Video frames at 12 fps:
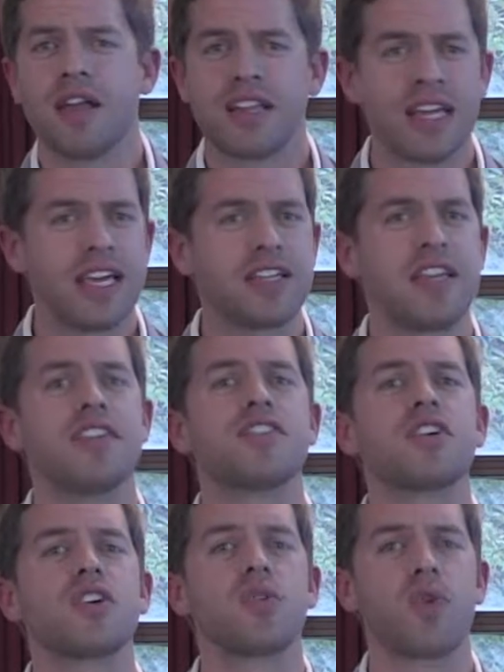LinkedIn is a
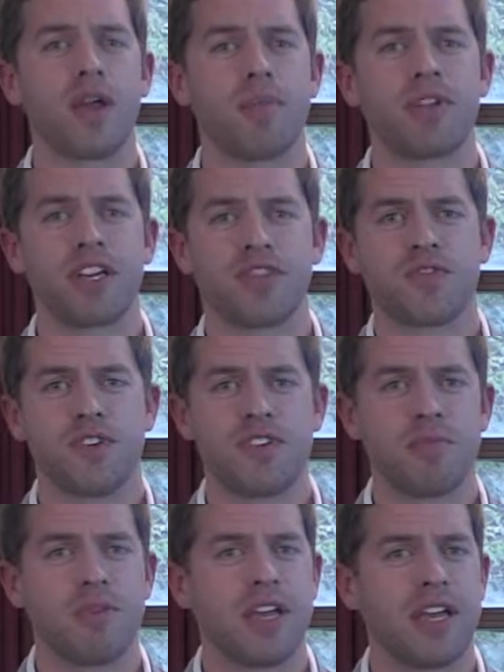great place for you to
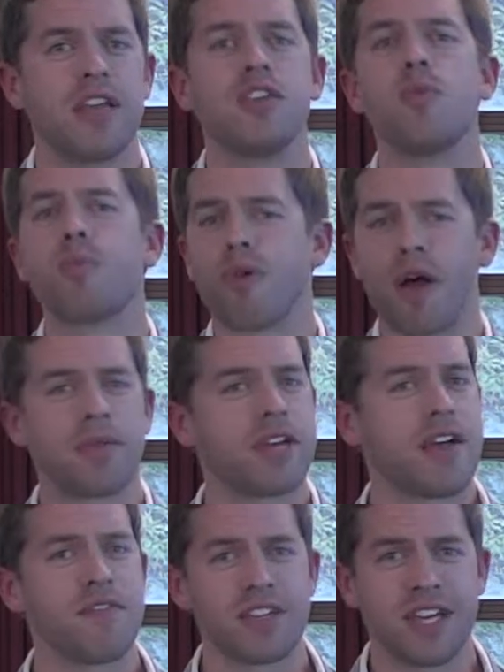be. You probably
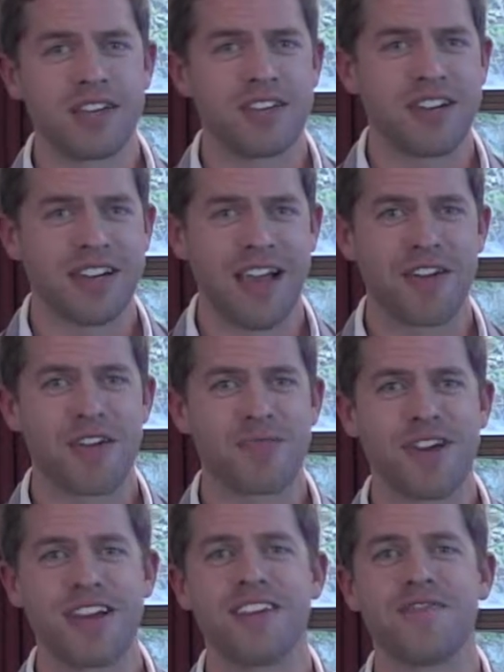have a LinkedIn account
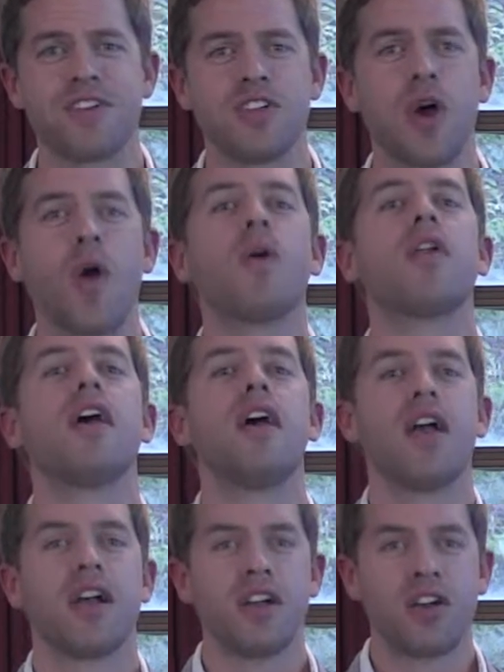already. If you don't,
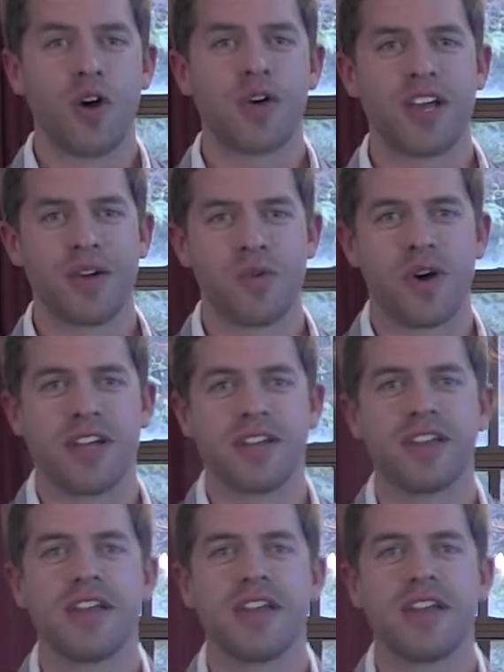go get one.